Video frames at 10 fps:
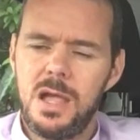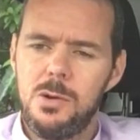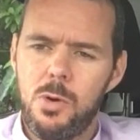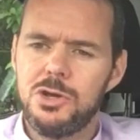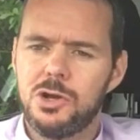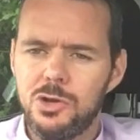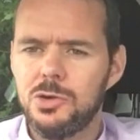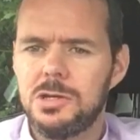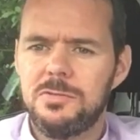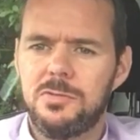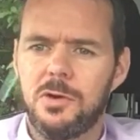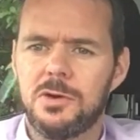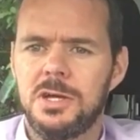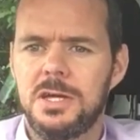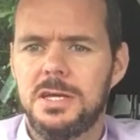And what you're looking
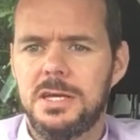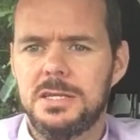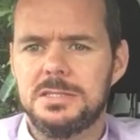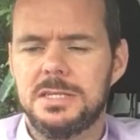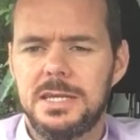for is